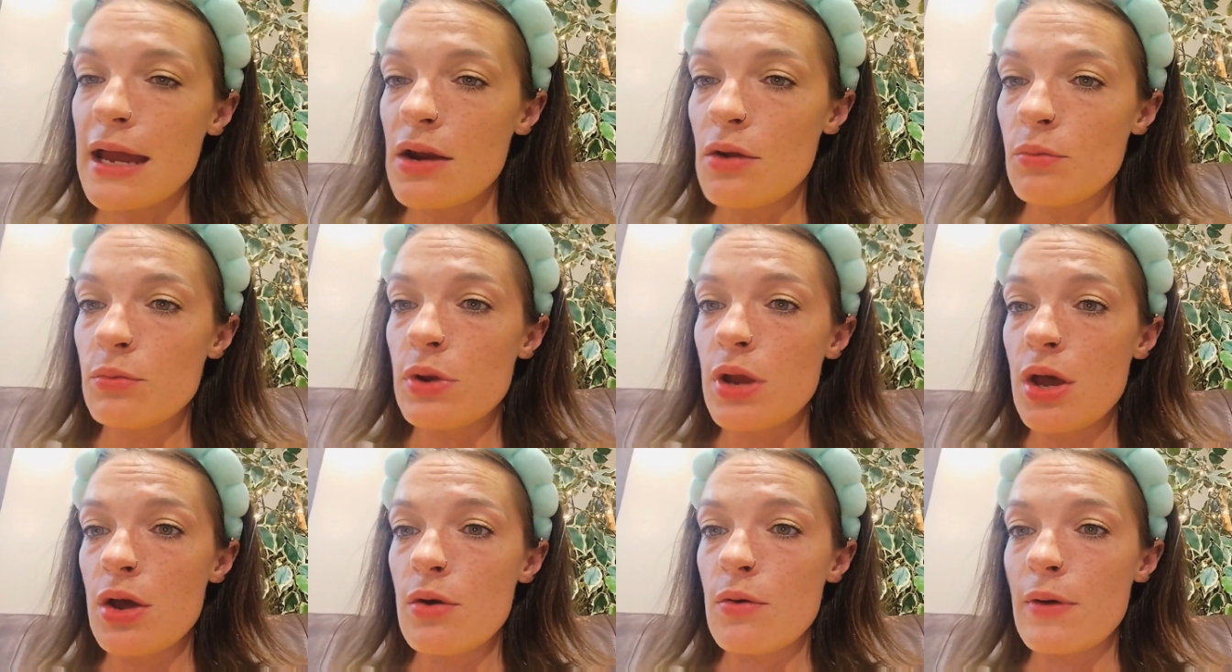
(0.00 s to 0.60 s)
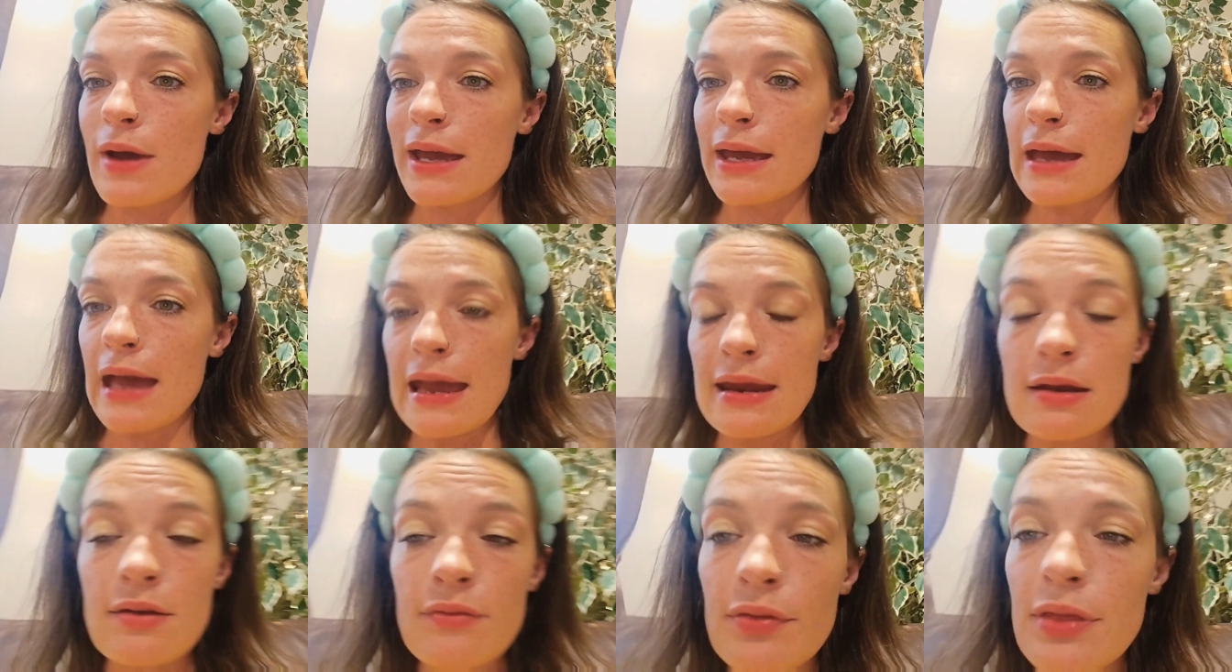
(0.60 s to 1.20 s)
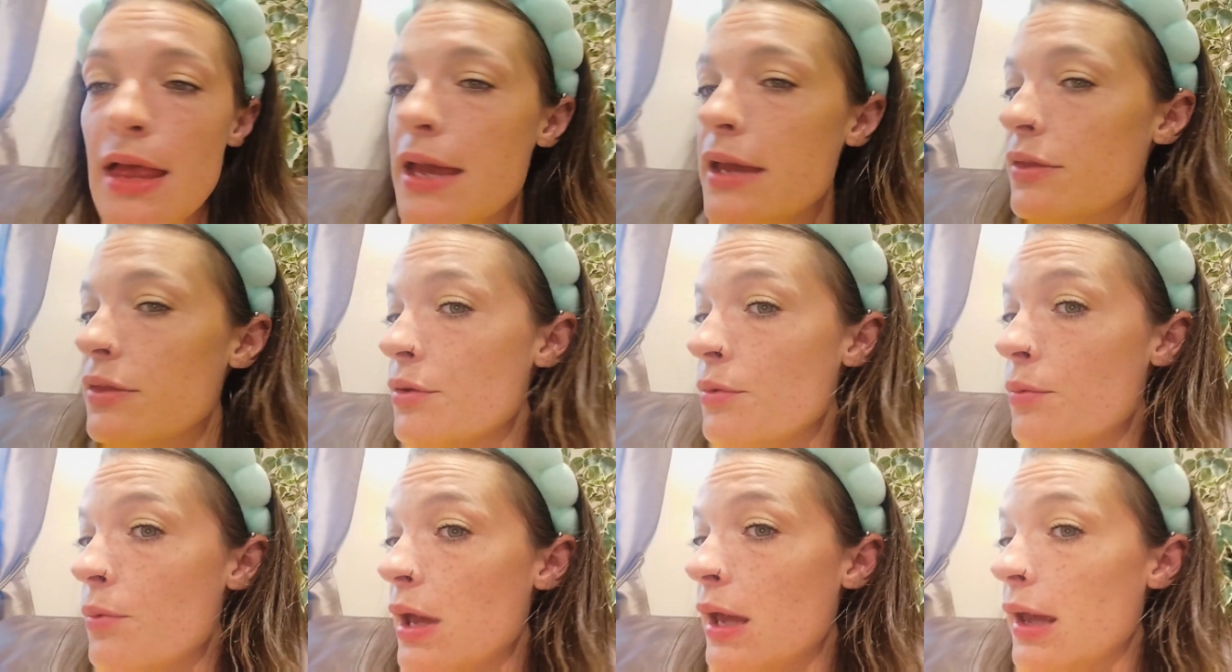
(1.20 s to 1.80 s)
I don't know. I kind of like
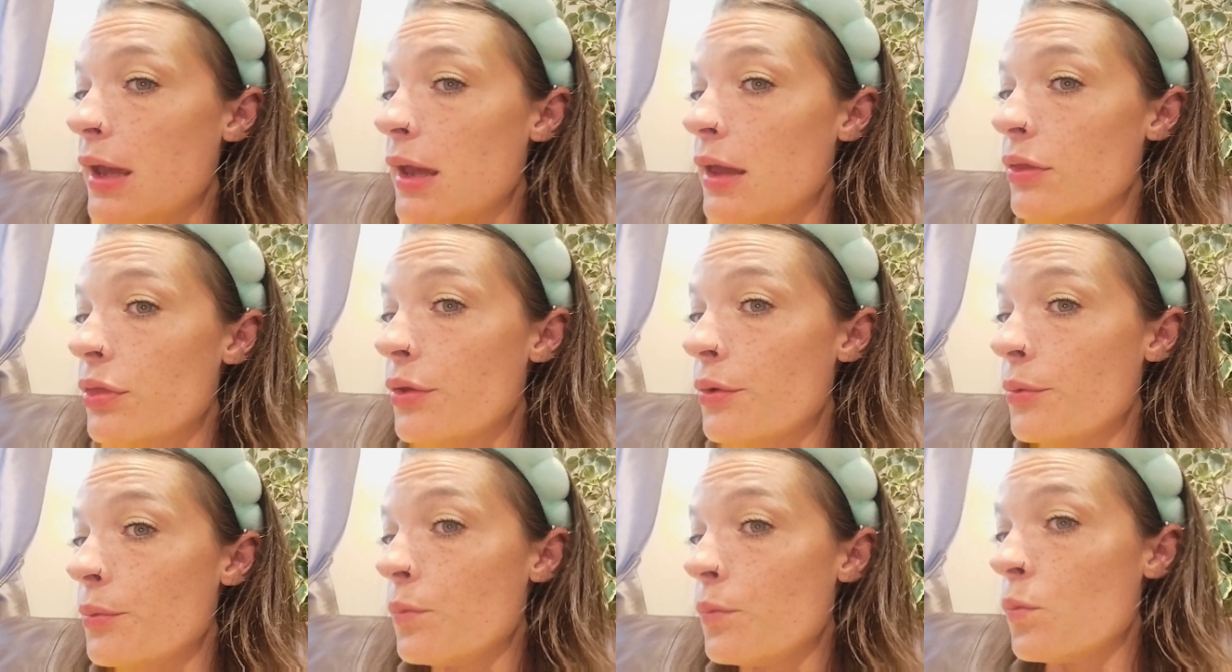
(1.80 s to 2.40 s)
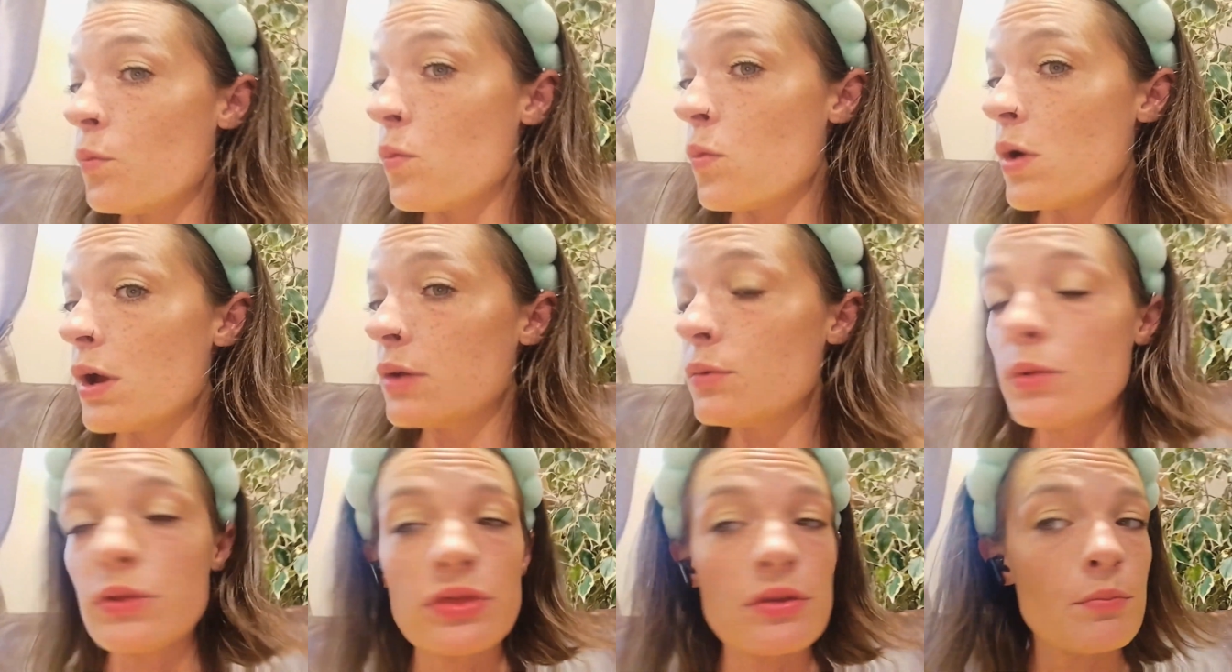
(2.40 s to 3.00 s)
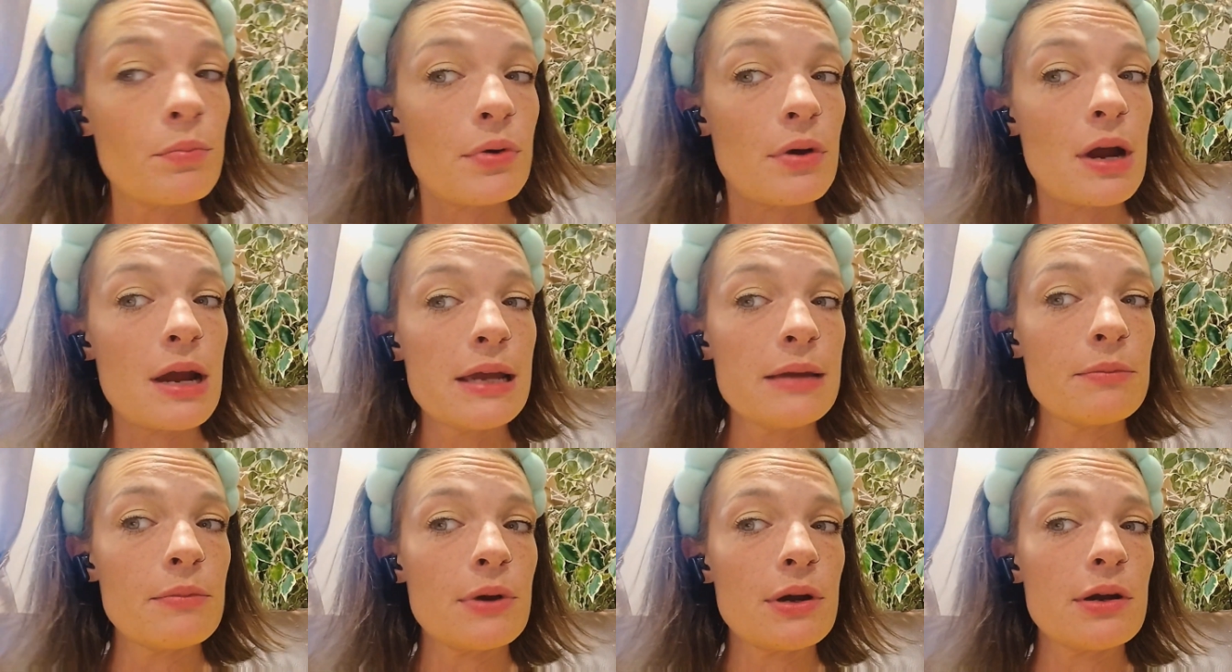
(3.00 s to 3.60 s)
the way the one with the
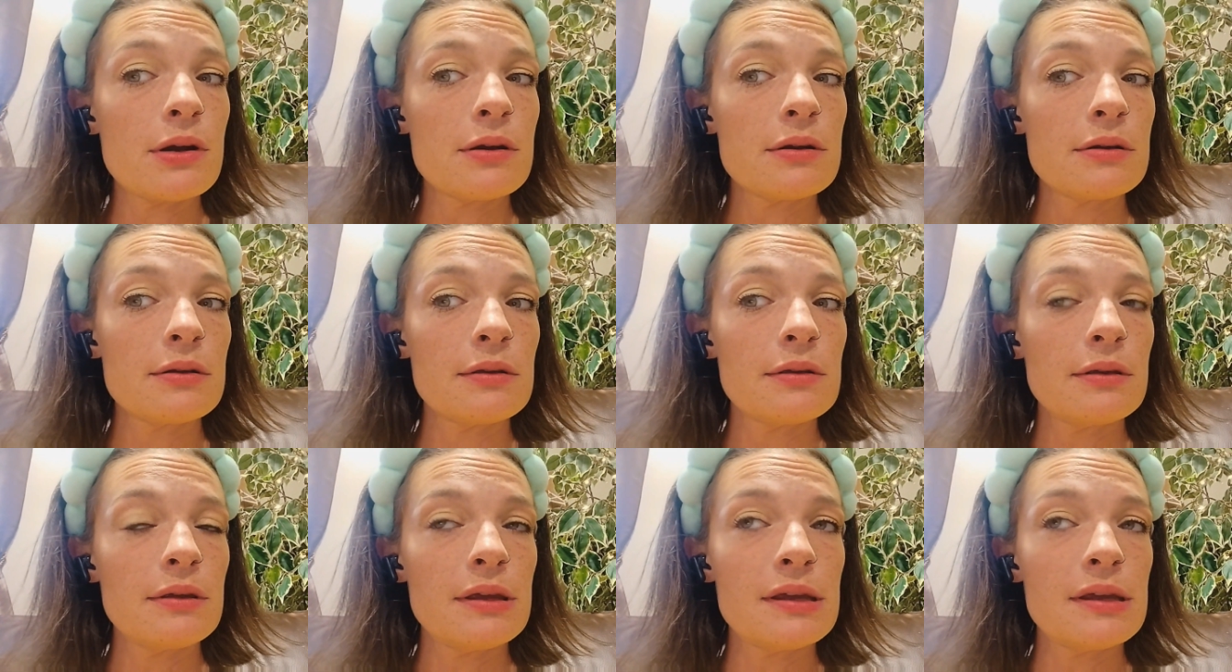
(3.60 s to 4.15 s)
primer